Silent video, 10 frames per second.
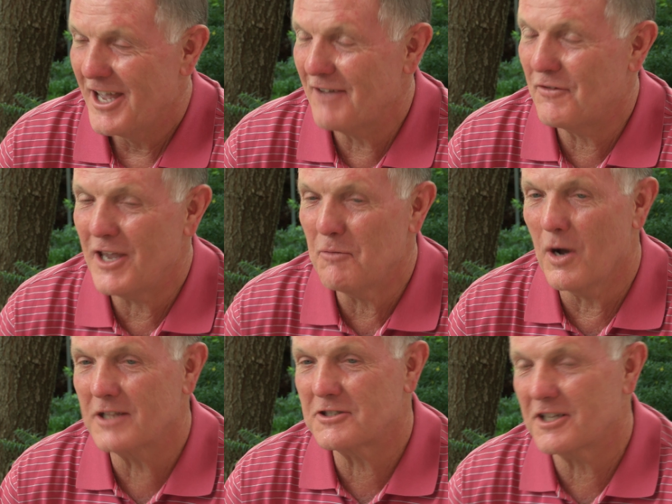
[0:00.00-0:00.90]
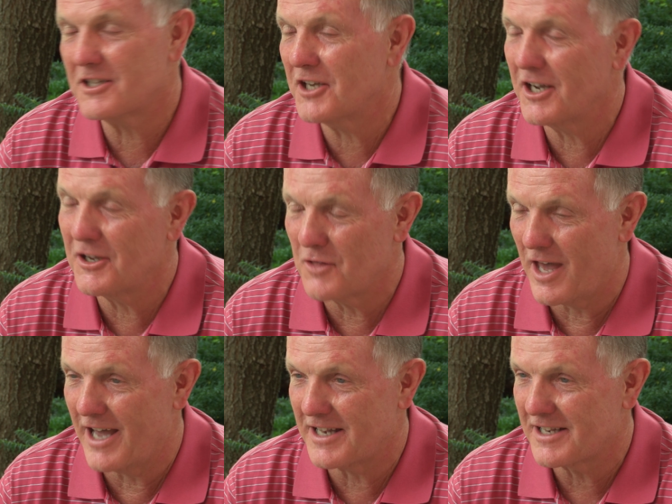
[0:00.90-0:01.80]
if he wants to tell you
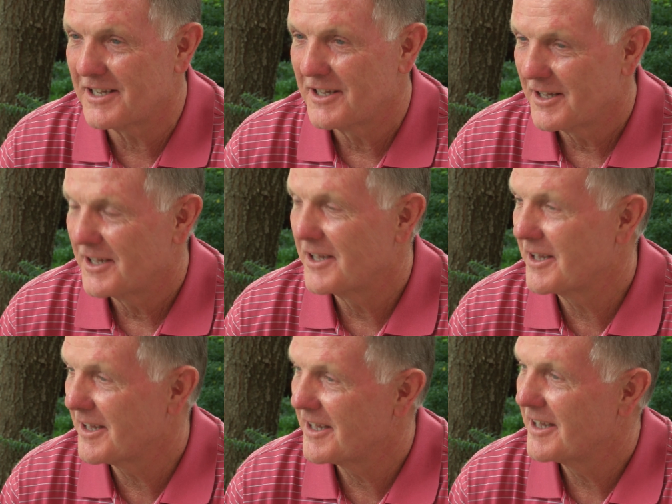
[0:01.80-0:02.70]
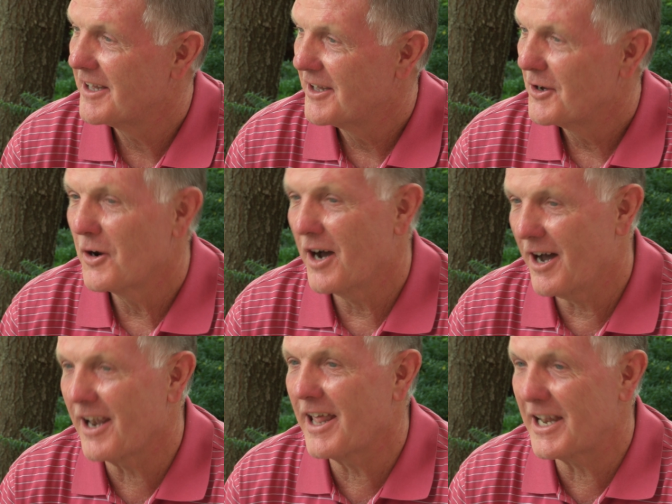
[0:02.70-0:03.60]
that,
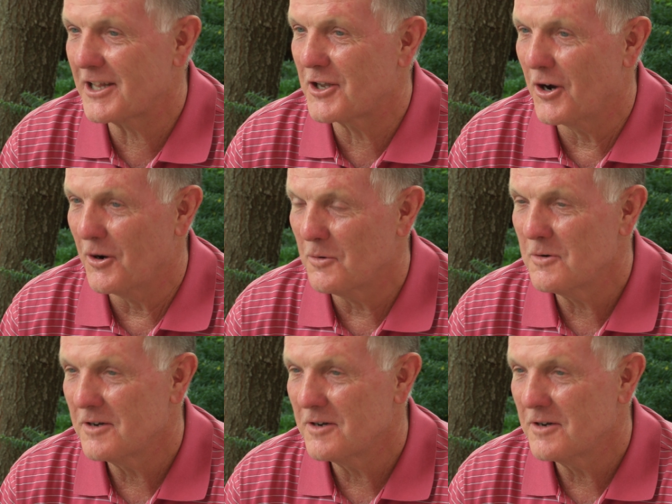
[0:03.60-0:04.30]
I'll let it go.